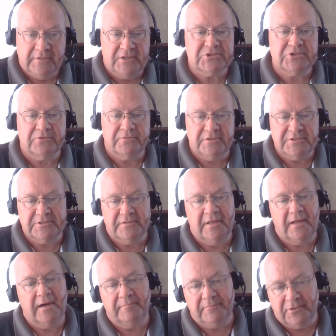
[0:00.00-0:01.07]
Hence the reason
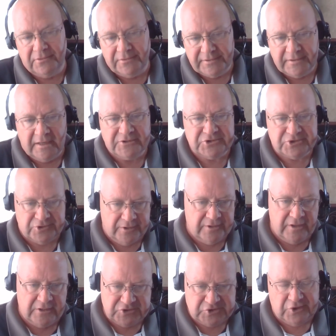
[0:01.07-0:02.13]
that I'm doing, I,
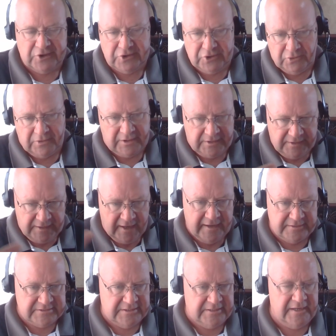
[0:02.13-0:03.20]
start, I started doing a
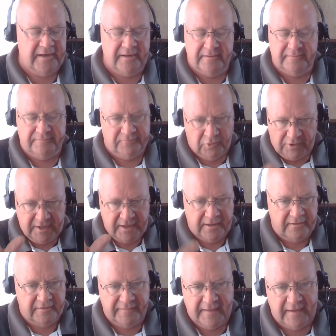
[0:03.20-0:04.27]
diet today and we'll get
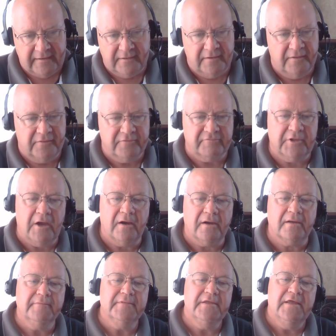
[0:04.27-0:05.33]
into that in another vlog.
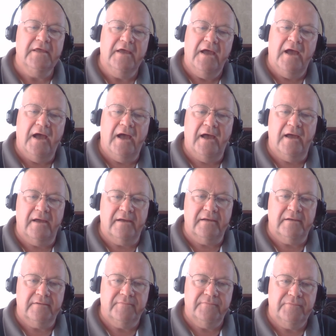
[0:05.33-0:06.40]

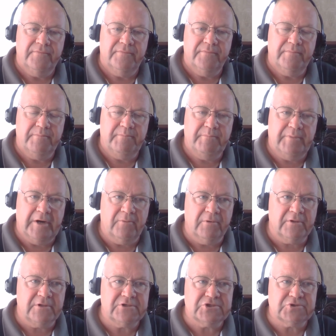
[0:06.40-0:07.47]
Uh, but I
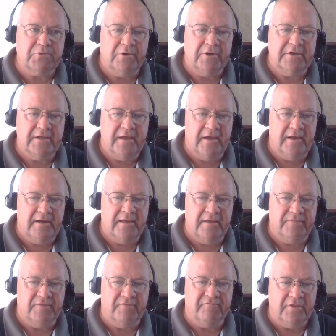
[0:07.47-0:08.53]
really just wanted to kind of
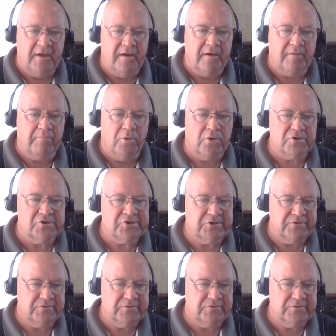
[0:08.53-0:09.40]
get the vlog more